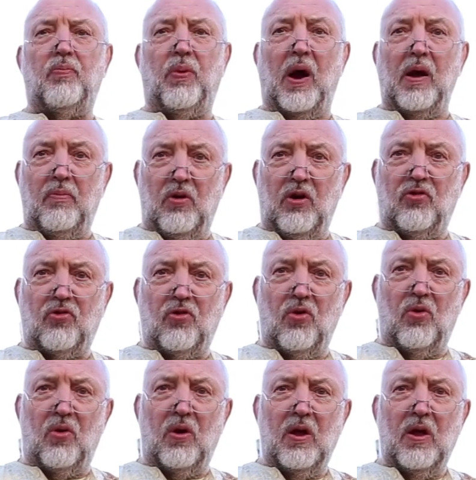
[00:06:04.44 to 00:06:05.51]
Primary
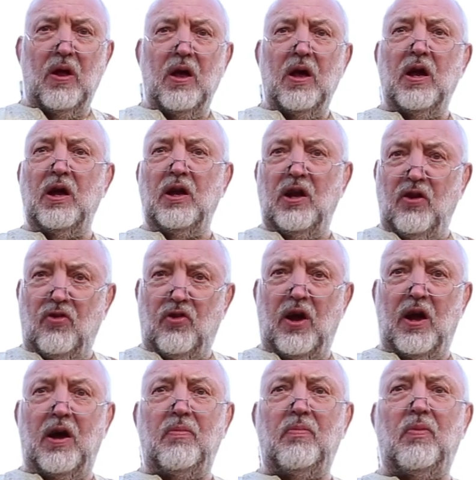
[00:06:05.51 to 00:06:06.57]
School in East
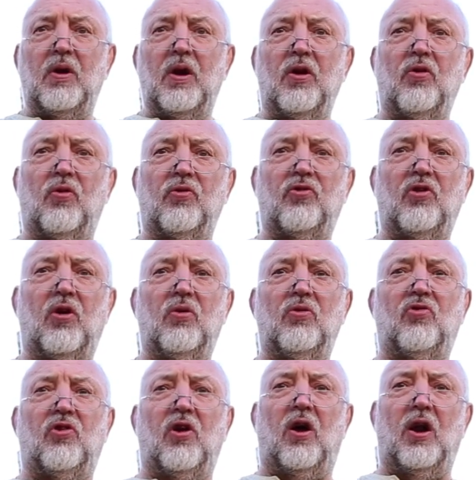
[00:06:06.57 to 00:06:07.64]
Ham, and also
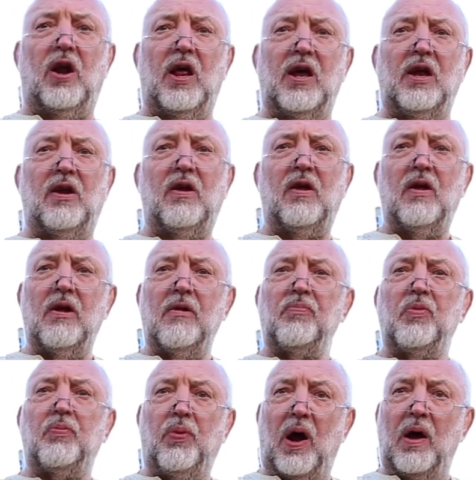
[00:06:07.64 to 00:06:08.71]
Star Lane
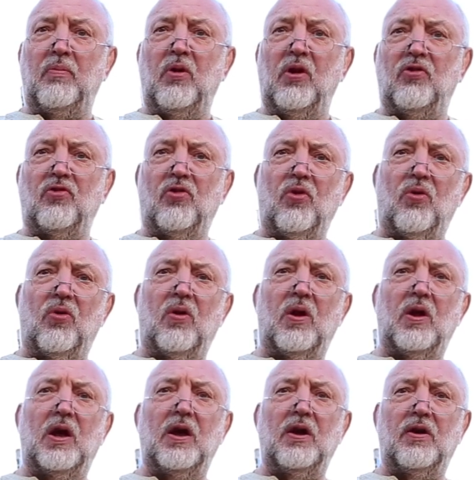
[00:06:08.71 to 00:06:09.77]
Primary School
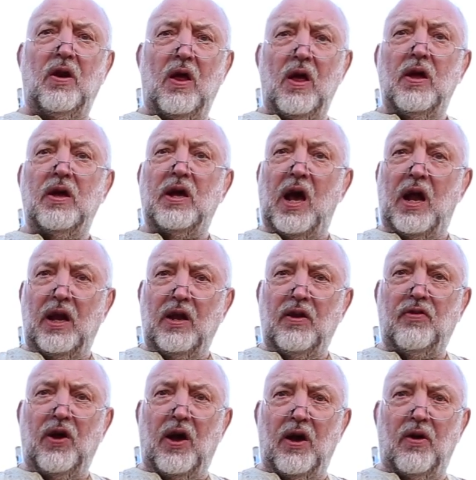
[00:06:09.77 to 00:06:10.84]
in
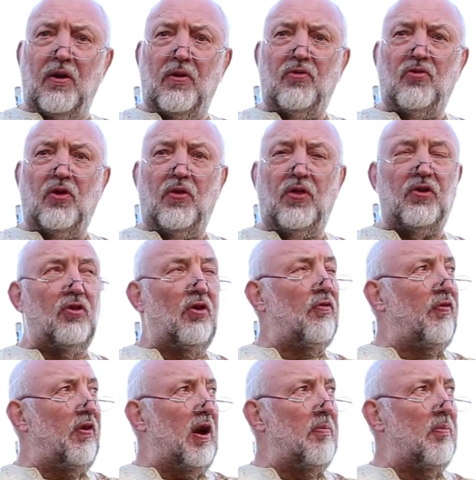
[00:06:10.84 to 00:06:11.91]
Canning Town. So this is
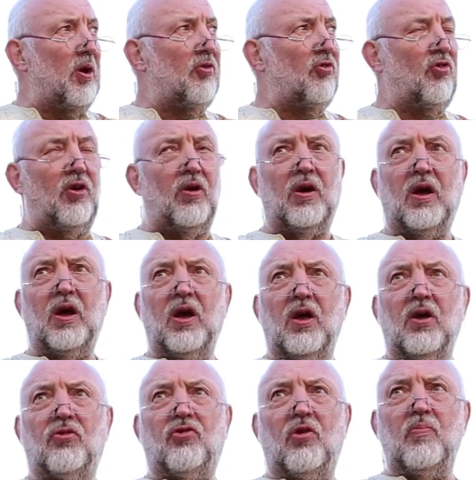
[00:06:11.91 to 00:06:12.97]
very much a
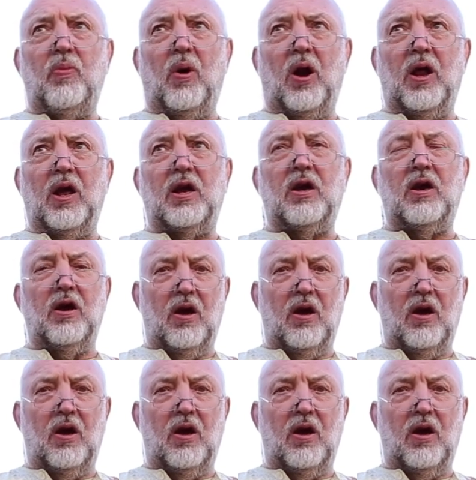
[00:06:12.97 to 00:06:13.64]
symbolic